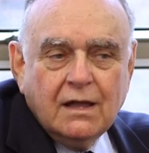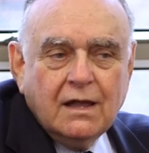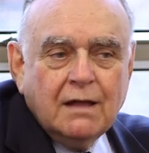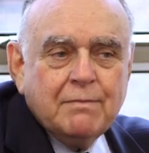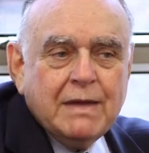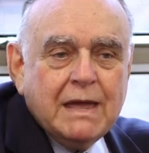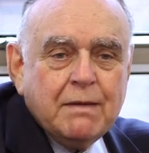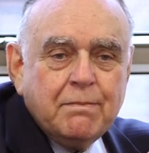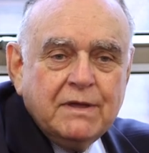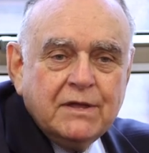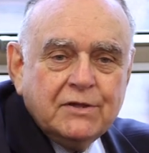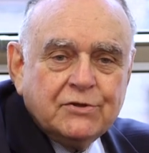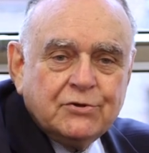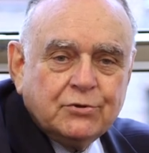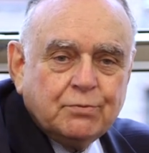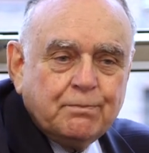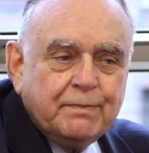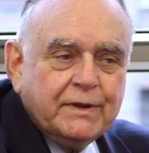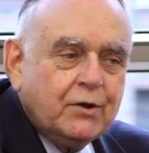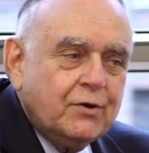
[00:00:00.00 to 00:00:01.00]
Maybe it's
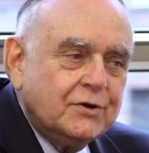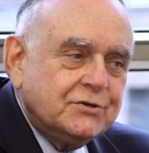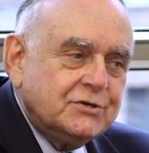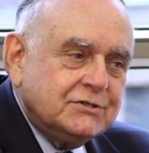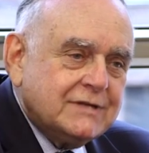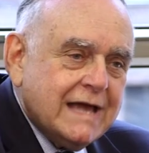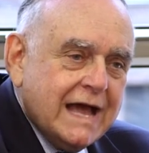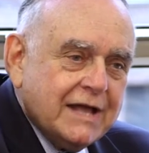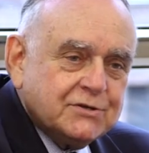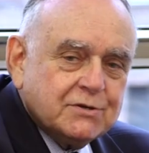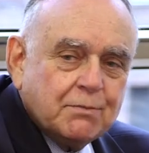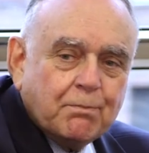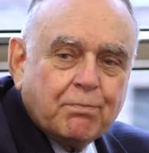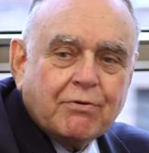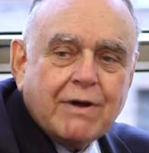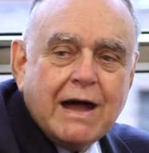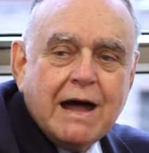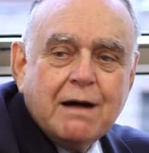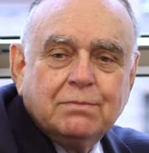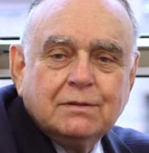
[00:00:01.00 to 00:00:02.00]
because he's had some
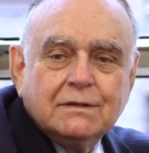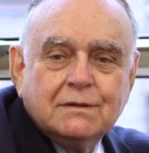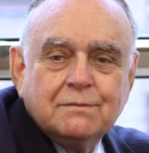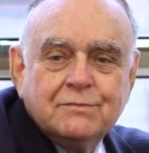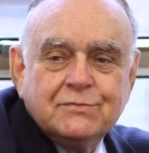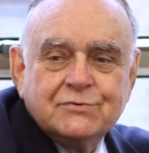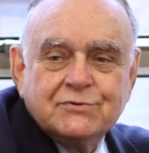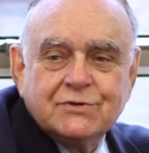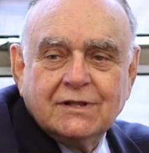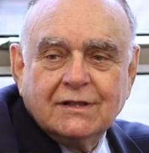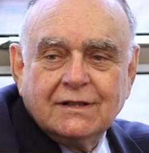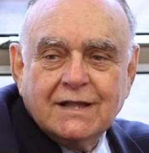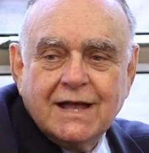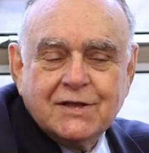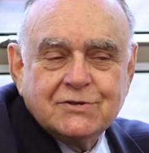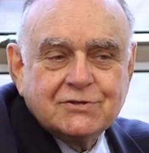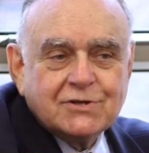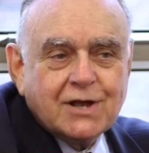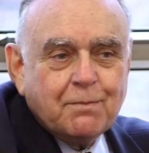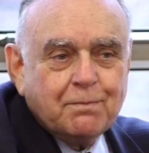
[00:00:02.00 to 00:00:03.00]
problems in the
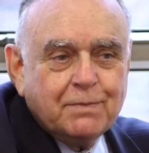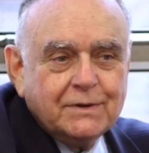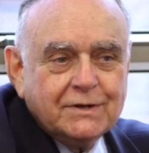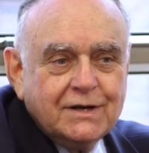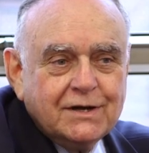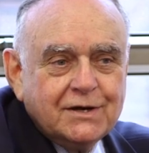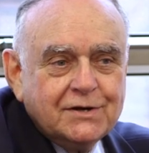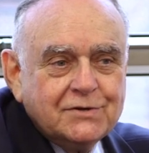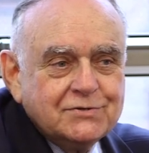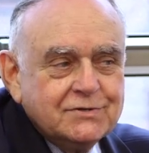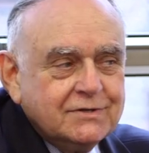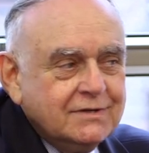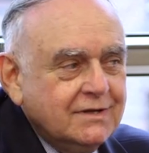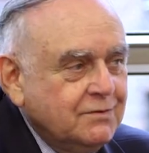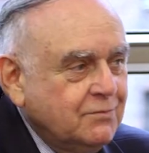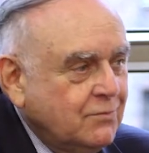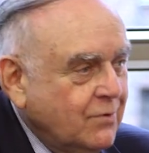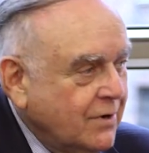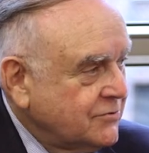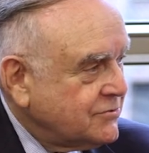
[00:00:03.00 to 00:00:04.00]
last couple of years and
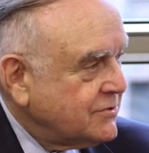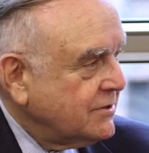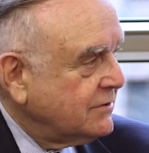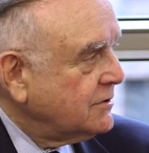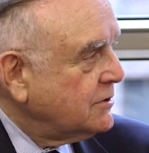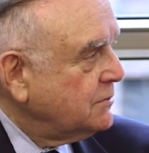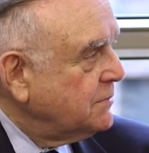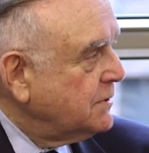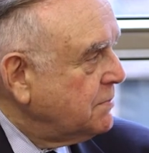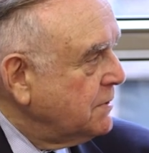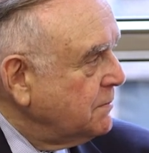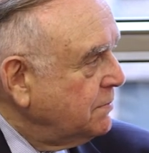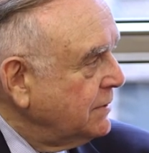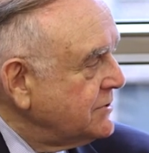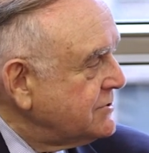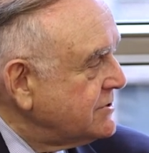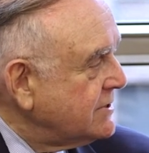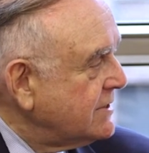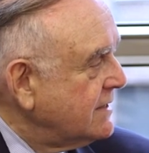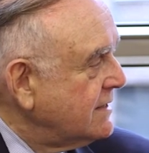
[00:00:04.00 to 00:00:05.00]
he wants a little bit of
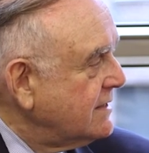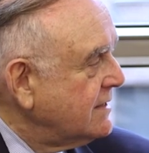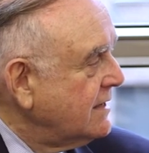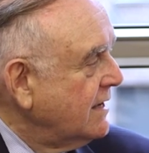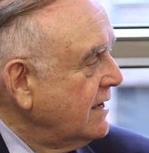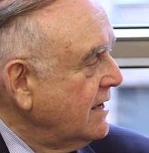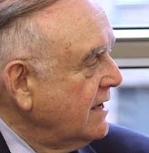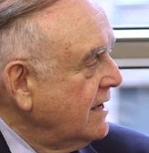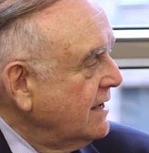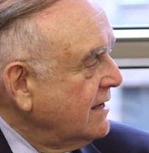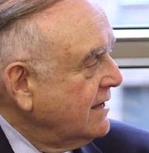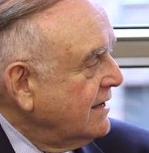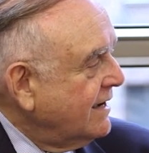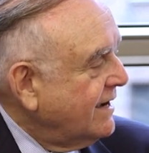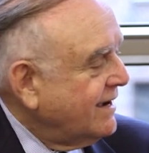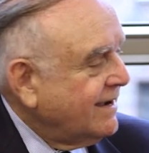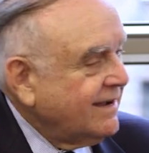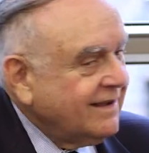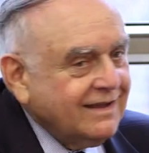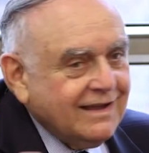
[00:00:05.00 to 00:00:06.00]
publicity.
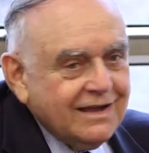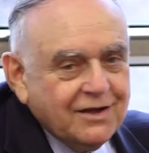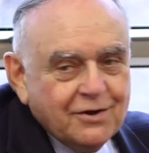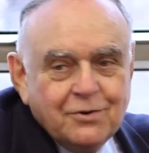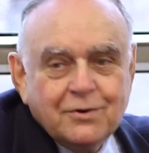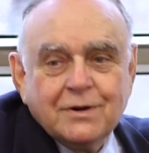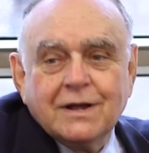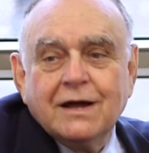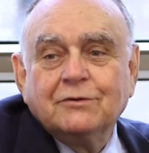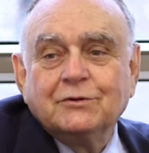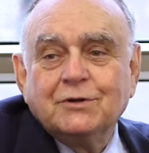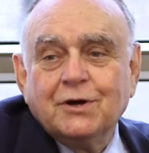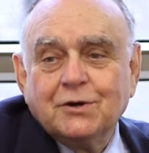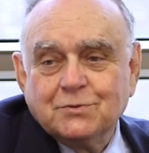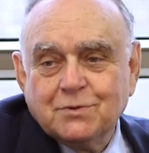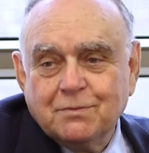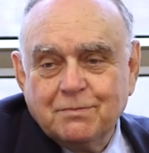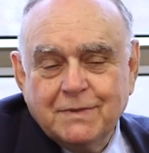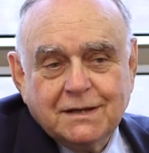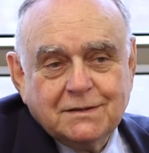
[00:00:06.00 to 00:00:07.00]
Uh, yeah, who the hell
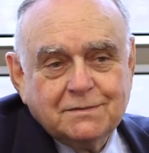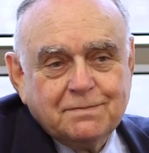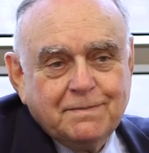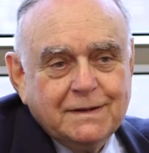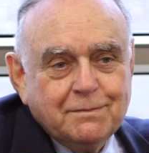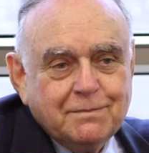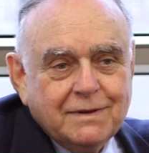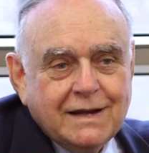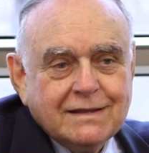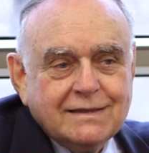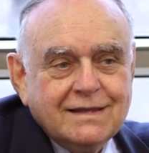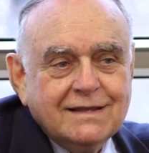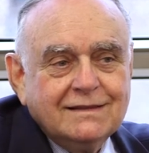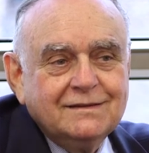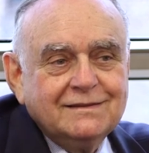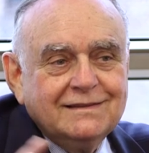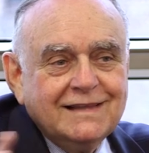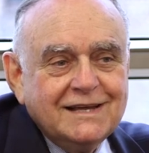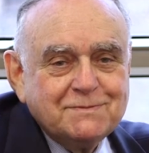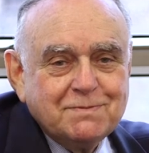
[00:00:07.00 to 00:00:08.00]
knows who made people? I
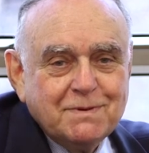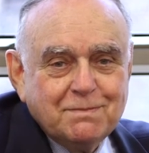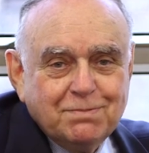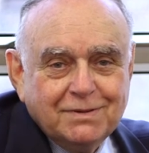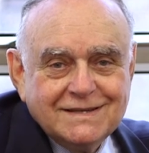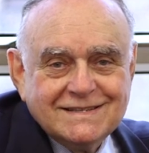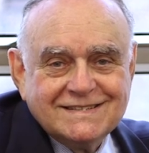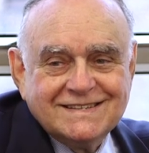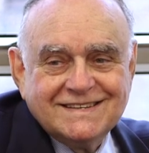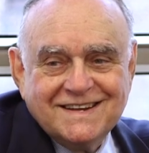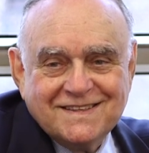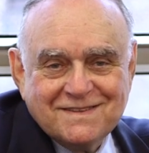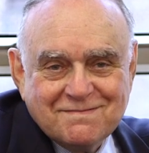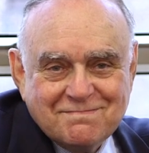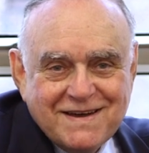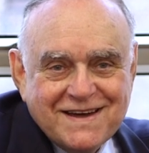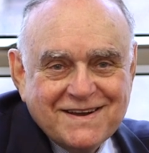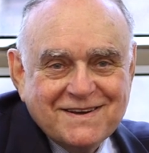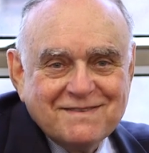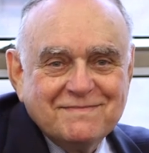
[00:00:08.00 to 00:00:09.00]
think less publicity the
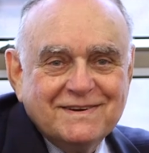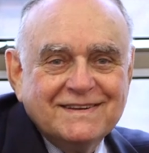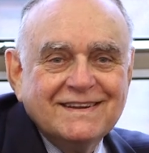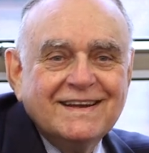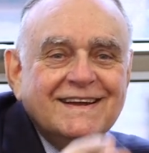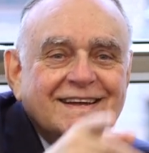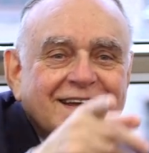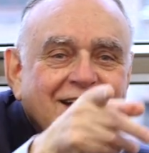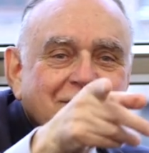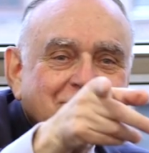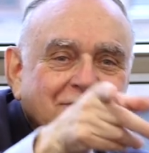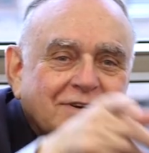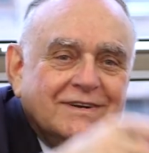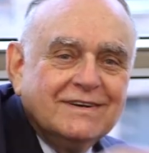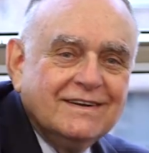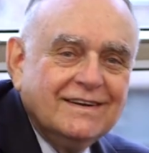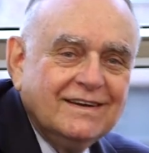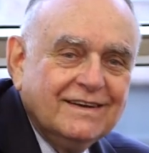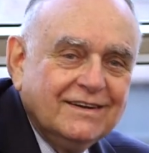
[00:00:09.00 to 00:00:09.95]
better. But yes, sir.